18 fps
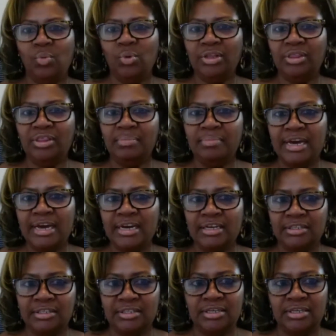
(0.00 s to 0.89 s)
with the
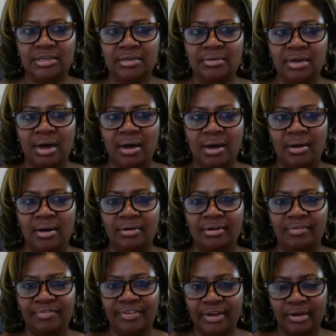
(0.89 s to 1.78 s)
magazine uh,
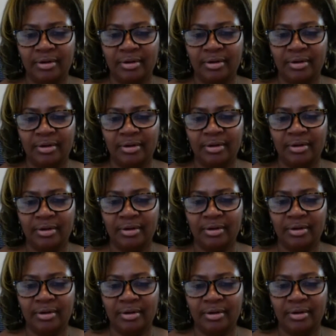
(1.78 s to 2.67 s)
development and
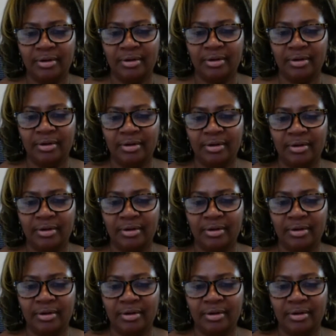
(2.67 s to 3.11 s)
production, of